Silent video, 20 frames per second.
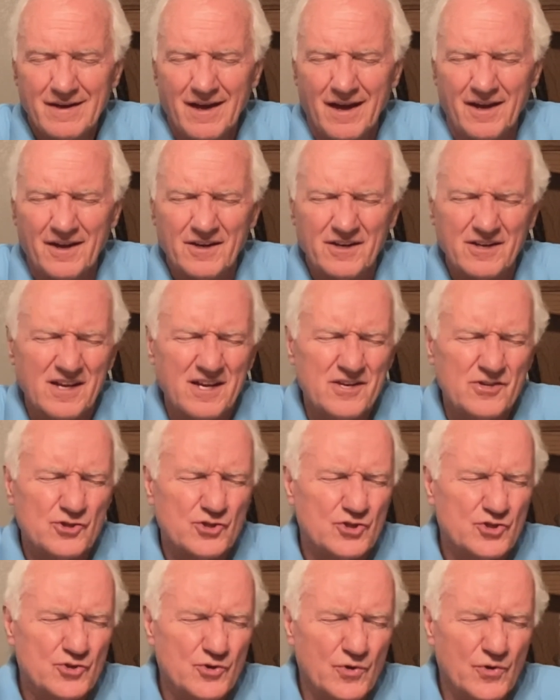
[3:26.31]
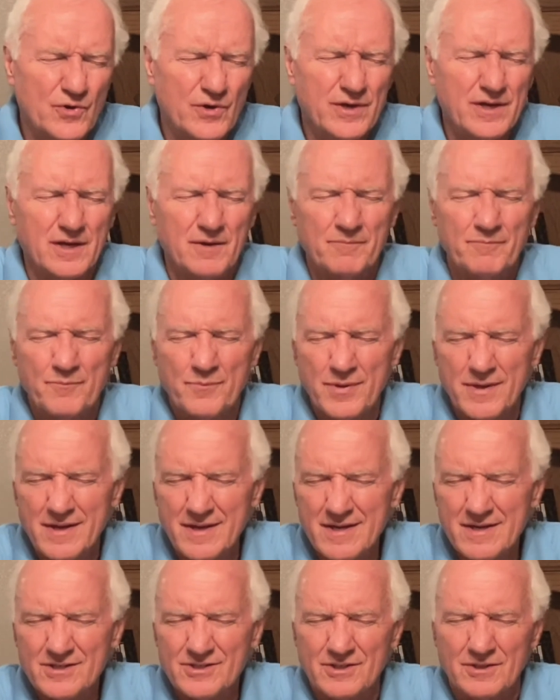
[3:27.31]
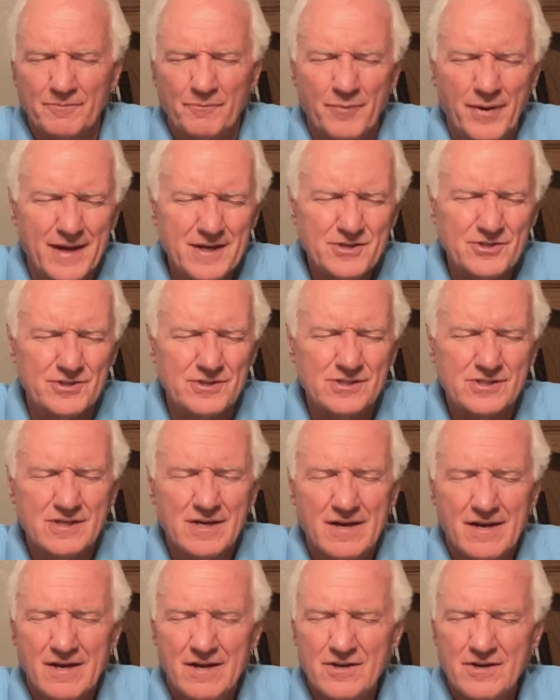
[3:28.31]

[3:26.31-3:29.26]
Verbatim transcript: And his joy and peace and patience